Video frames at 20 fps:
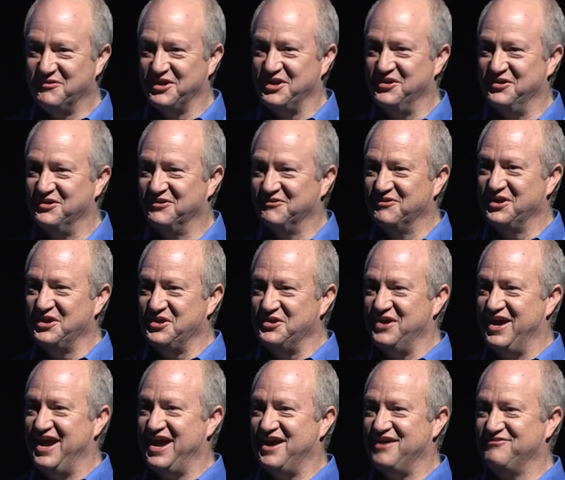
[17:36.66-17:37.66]
where, you, where you
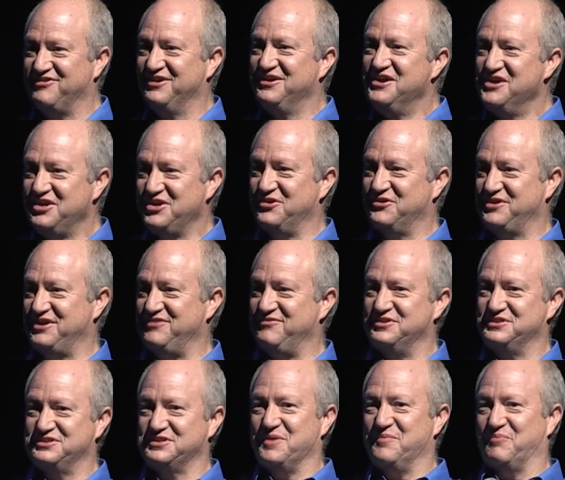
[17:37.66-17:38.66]
have, you're
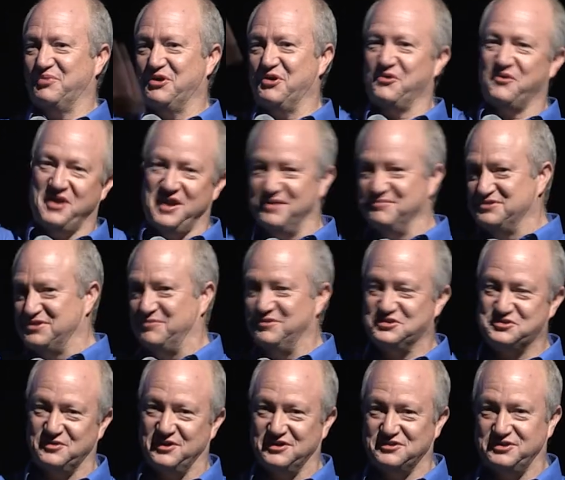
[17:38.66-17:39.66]
given some program, some
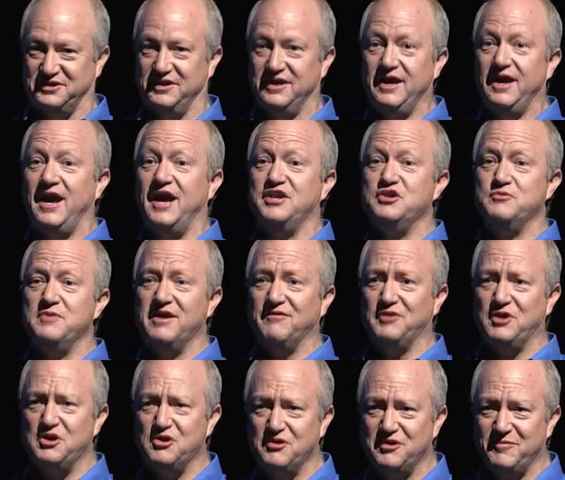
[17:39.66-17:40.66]
instruction, and you
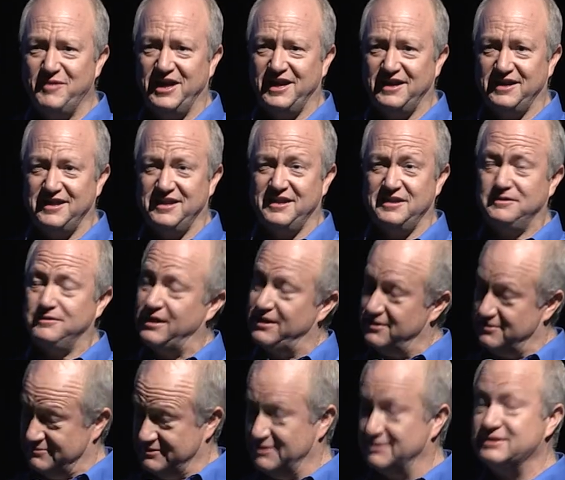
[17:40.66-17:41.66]
never hear it about it again.
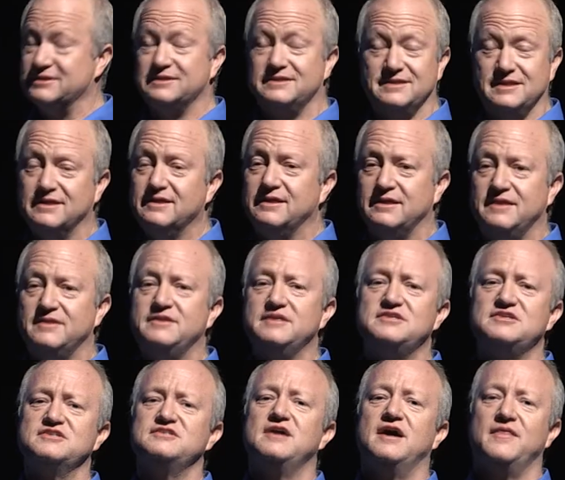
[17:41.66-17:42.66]
Eh, no,
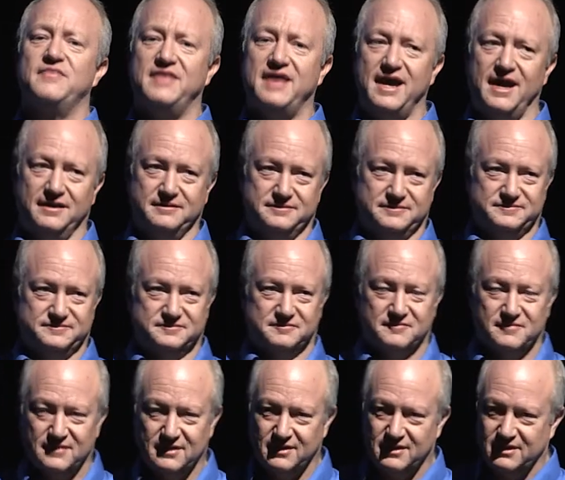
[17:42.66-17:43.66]
this is not that.
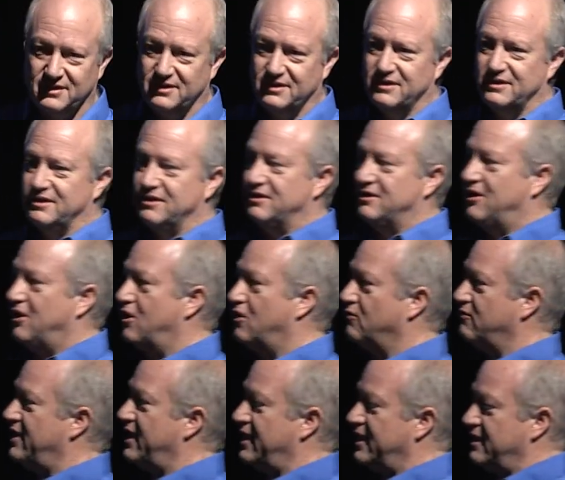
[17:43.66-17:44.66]

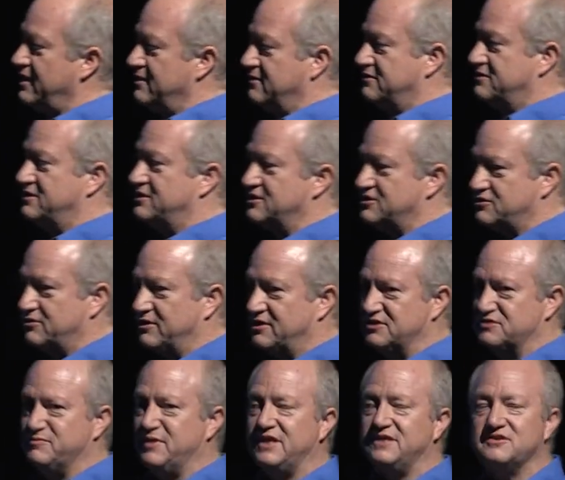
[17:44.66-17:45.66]
Already, the district
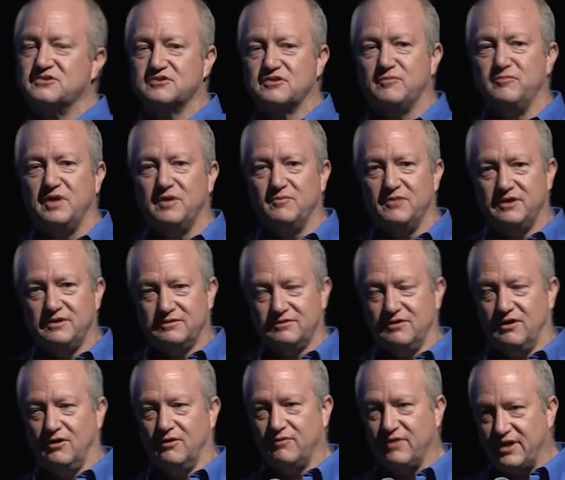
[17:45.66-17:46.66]
has made this commitment.
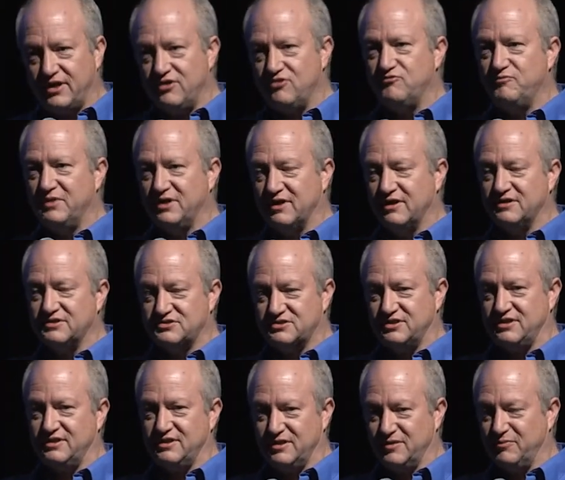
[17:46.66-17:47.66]
Already, you've begun to
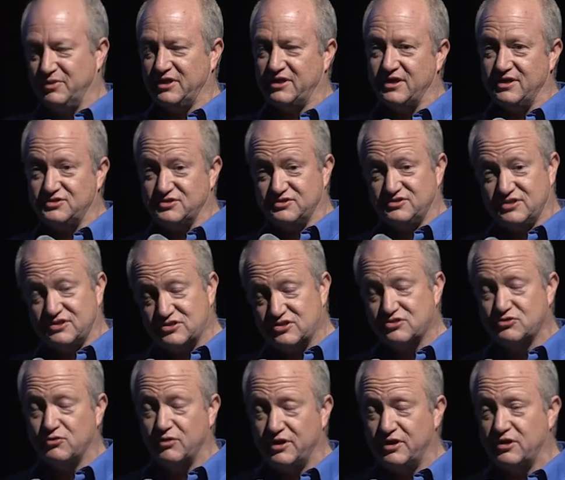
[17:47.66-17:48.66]
see the implications. This
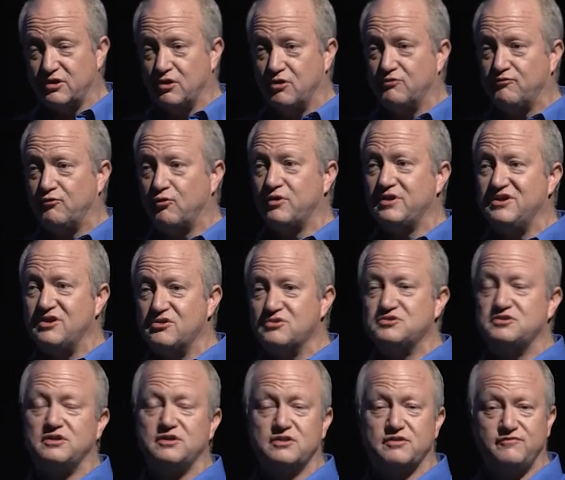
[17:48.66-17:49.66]
is going to go for
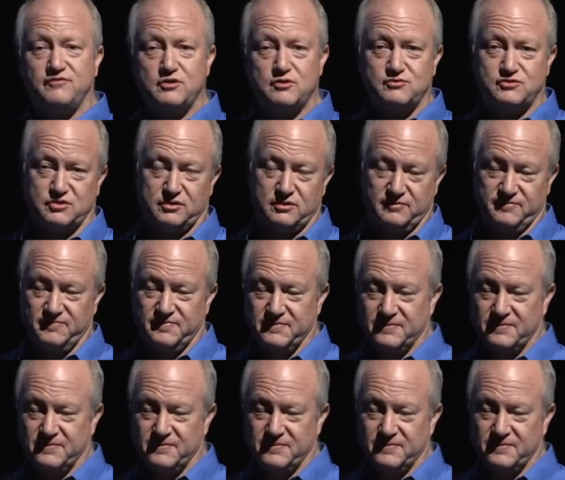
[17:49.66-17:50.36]
years into the future